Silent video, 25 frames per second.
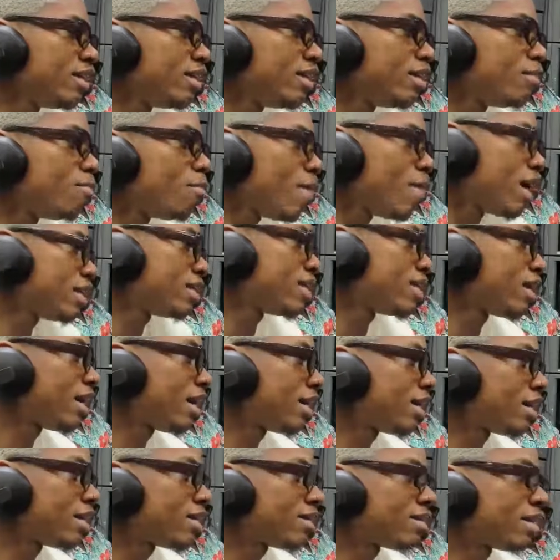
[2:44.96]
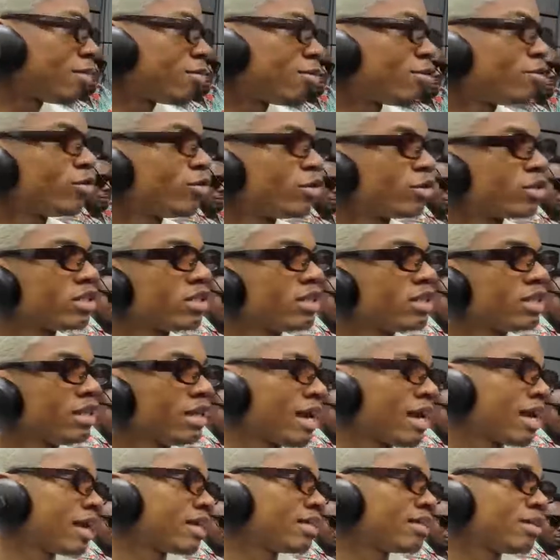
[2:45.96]
it didn't matter at that time,
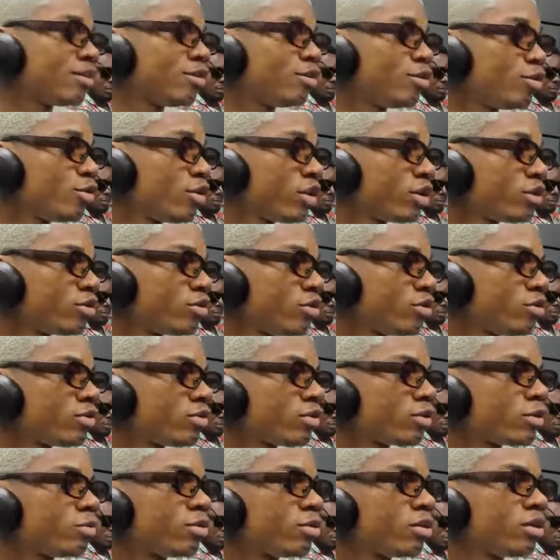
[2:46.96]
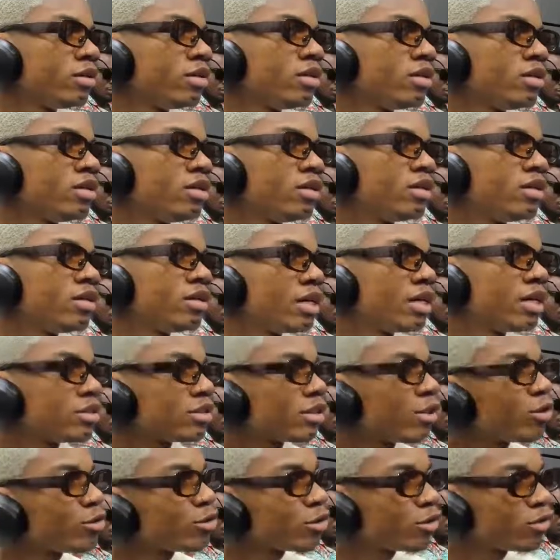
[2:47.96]
obviously. Like I said, no excuses, but
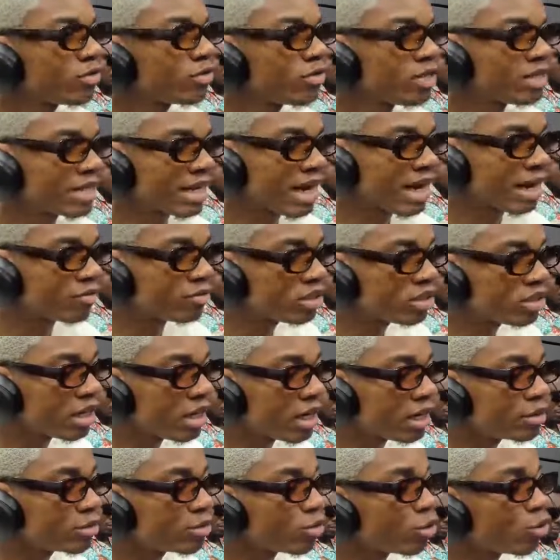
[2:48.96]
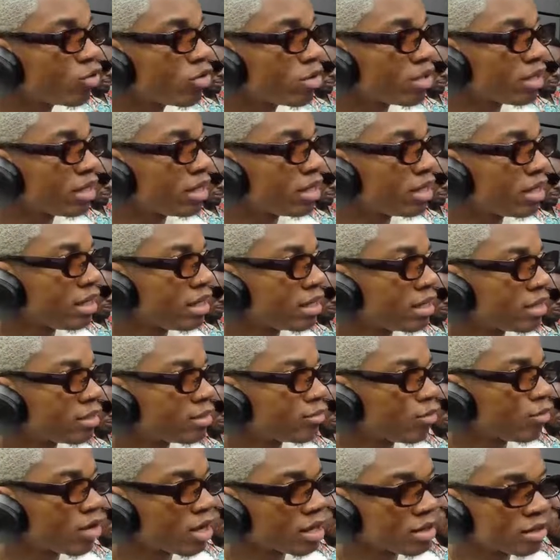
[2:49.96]
there's a lot of things that have changed over the
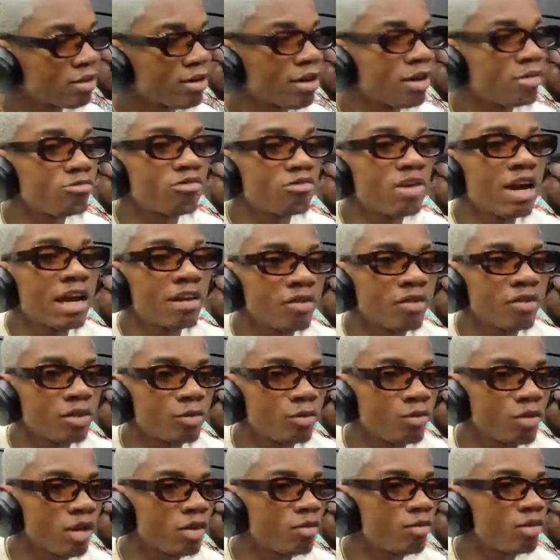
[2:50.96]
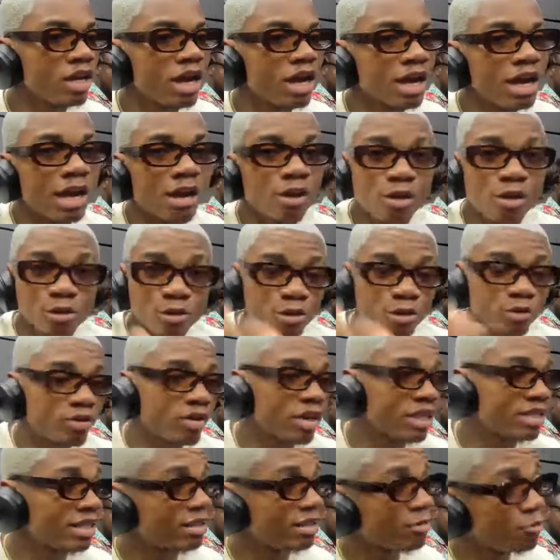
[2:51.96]
years for us to arrive at where we are. A lot
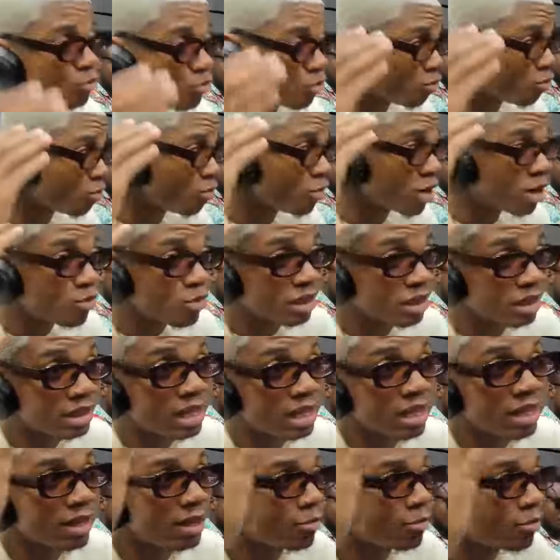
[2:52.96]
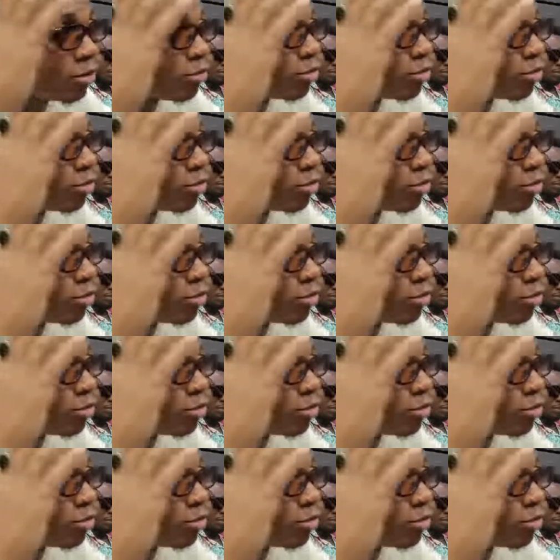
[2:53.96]
of us, that way we think, the